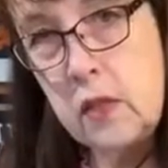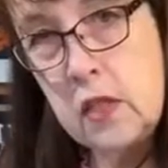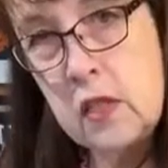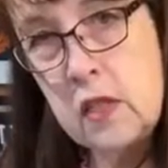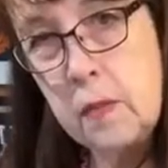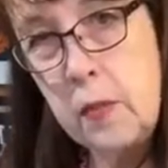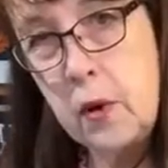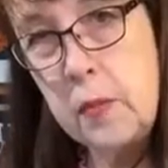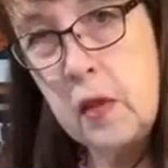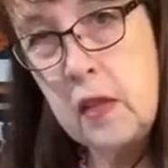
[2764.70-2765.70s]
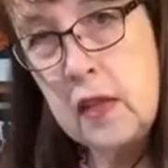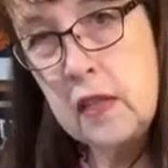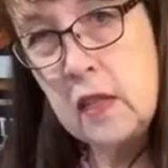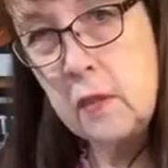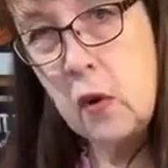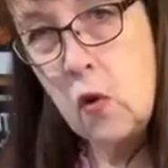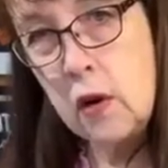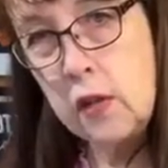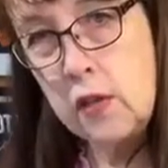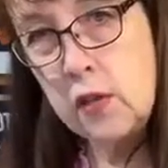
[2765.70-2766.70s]
just some purple and some
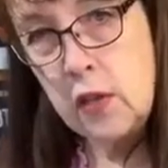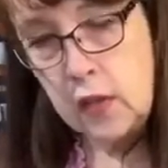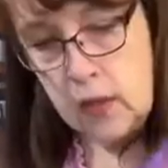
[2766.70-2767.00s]
orange